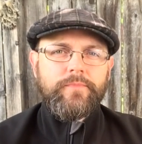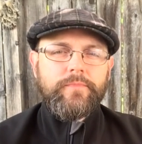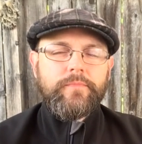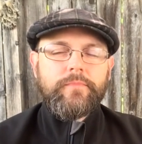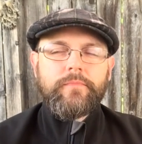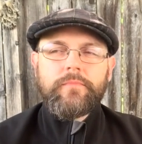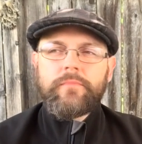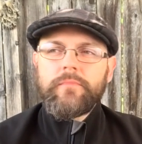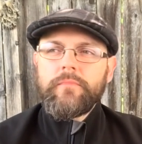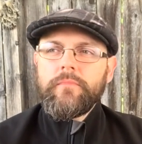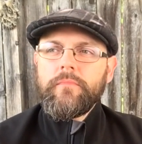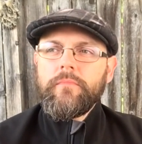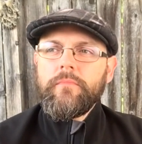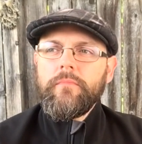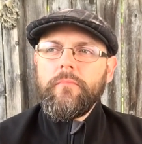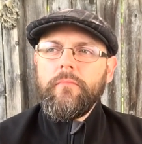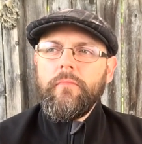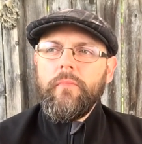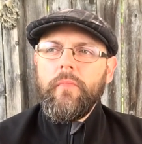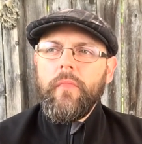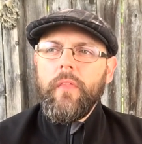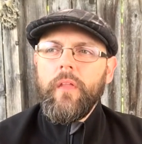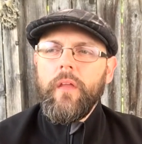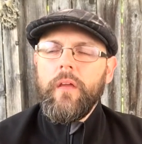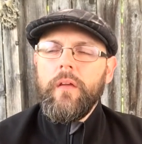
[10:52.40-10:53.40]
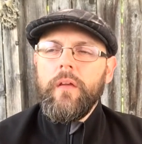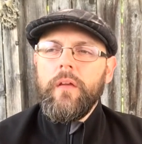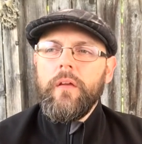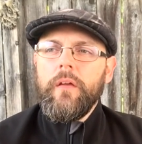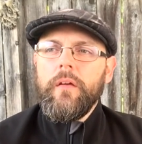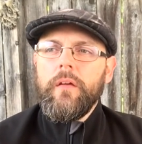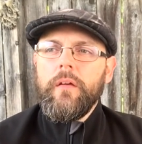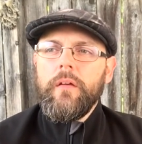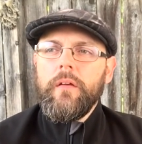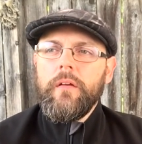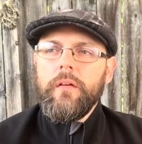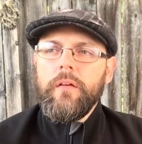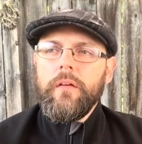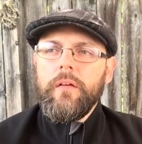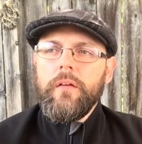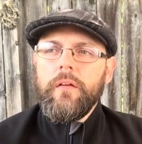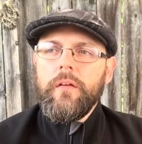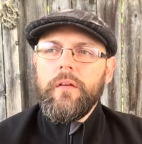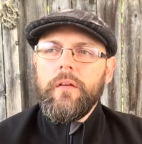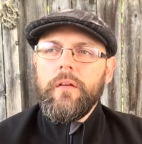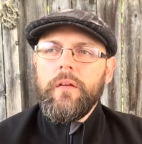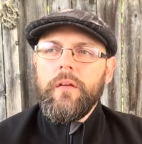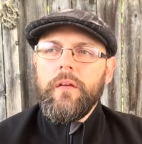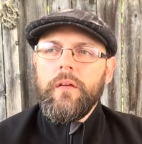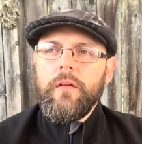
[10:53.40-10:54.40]

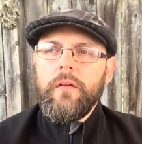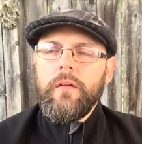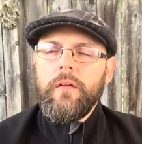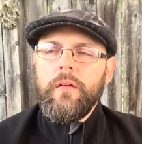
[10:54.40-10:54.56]
[no speech]